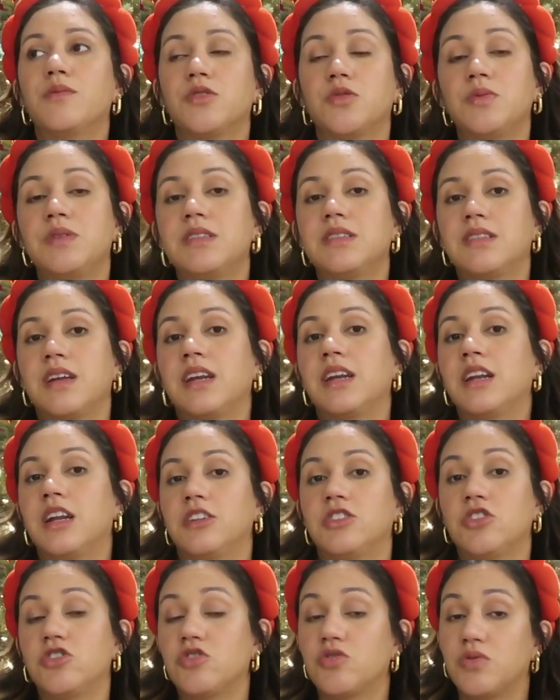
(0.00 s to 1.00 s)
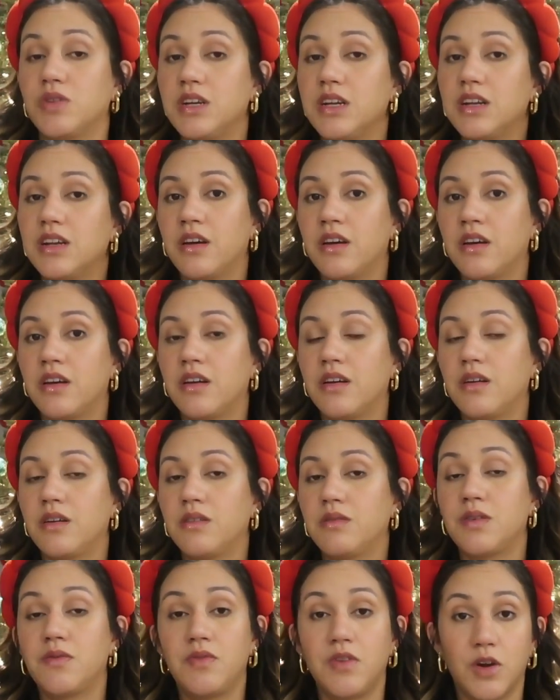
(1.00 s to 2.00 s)
So we decided not to treat the
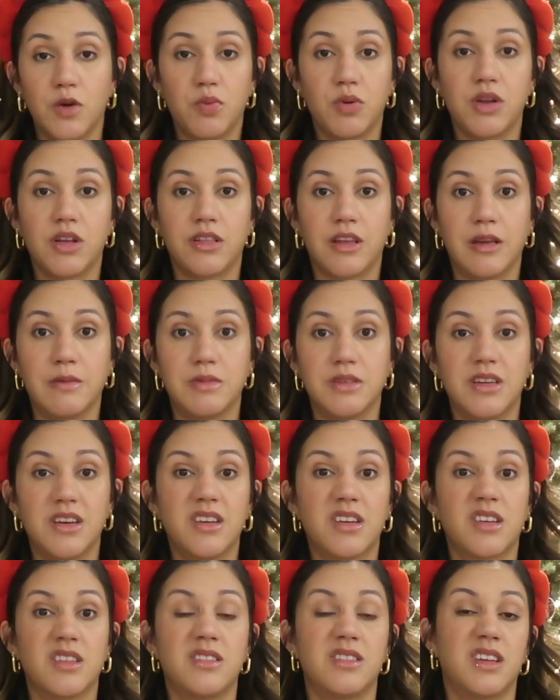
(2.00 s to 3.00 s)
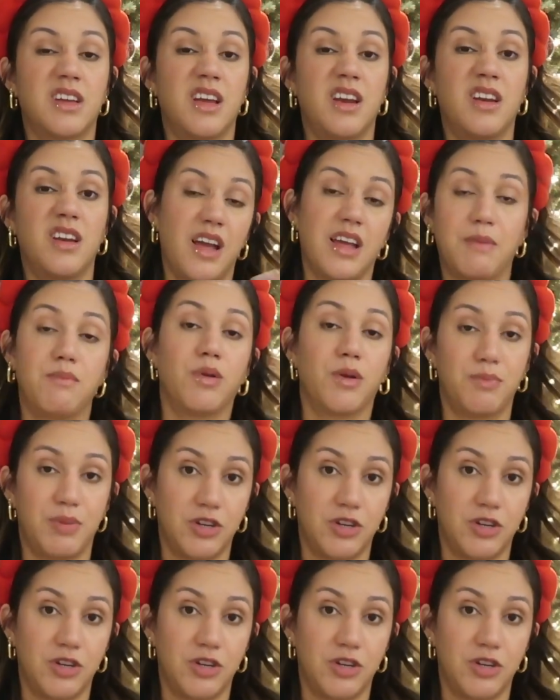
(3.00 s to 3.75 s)
severe preeclampsia, because again, my blood